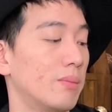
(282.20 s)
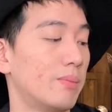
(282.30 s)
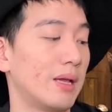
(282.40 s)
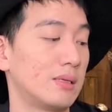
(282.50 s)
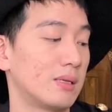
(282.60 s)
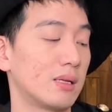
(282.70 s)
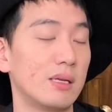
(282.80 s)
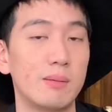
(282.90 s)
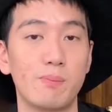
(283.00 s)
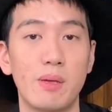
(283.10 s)

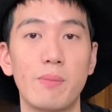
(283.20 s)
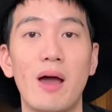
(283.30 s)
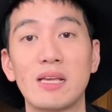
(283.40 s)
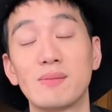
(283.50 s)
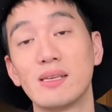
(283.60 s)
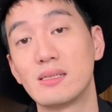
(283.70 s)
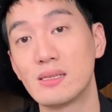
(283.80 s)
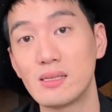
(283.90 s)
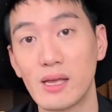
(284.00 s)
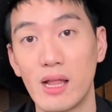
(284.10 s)
basically people ask me, is
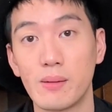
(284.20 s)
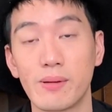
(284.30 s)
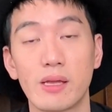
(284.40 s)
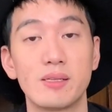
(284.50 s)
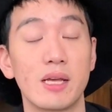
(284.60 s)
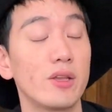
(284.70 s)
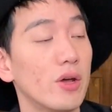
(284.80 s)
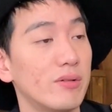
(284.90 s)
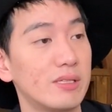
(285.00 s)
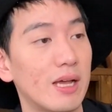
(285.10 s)
this a Kelly bag? It's like, no,
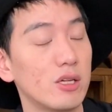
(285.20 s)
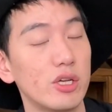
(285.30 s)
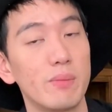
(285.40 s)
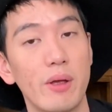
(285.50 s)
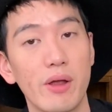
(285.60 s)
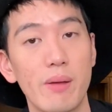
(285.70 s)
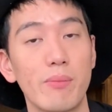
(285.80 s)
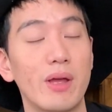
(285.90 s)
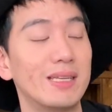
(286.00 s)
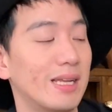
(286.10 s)
it's actually American
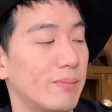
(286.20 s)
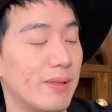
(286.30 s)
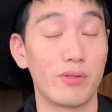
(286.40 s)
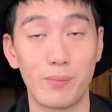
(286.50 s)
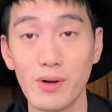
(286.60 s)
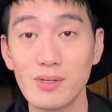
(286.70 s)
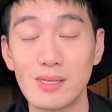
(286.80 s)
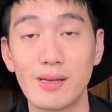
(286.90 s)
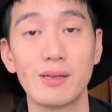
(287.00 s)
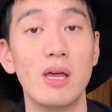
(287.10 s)
brand Teddy Blake. The
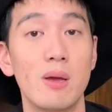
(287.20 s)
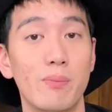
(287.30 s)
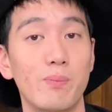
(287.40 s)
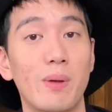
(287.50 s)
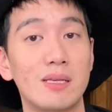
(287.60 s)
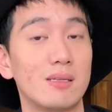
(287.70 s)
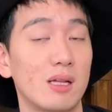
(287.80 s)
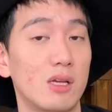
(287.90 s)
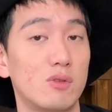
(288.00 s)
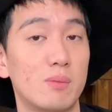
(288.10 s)
person
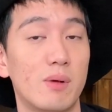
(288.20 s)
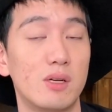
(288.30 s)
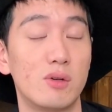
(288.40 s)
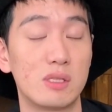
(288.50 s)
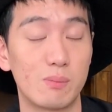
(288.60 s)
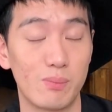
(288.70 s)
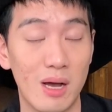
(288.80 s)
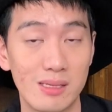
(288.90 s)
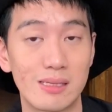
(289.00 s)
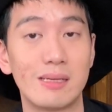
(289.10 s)
basically
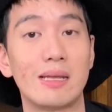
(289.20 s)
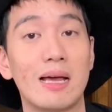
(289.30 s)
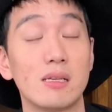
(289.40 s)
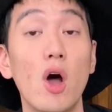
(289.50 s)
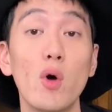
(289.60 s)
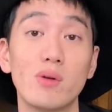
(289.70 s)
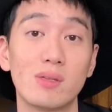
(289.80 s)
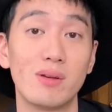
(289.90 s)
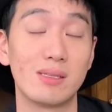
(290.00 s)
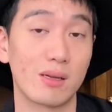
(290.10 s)
responded as, oh, so
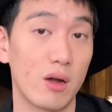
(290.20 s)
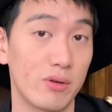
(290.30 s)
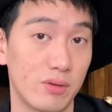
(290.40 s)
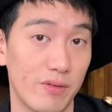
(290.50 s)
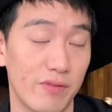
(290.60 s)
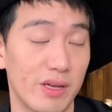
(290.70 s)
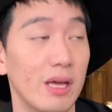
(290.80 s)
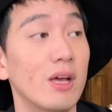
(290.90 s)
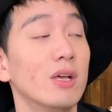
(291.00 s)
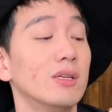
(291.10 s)
it's a counterfeit.
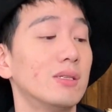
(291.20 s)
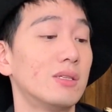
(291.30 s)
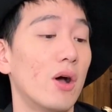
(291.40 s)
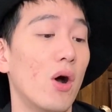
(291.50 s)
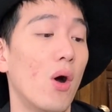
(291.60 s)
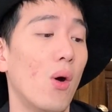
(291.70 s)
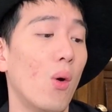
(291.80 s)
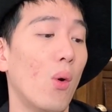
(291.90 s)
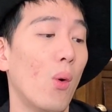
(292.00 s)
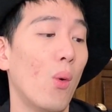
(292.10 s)

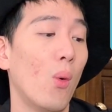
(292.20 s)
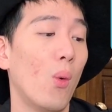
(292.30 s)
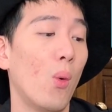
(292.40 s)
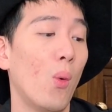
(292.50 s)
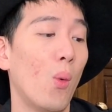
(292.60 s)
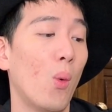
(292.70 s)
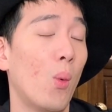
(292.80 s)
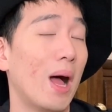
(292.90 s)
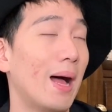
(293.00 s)
So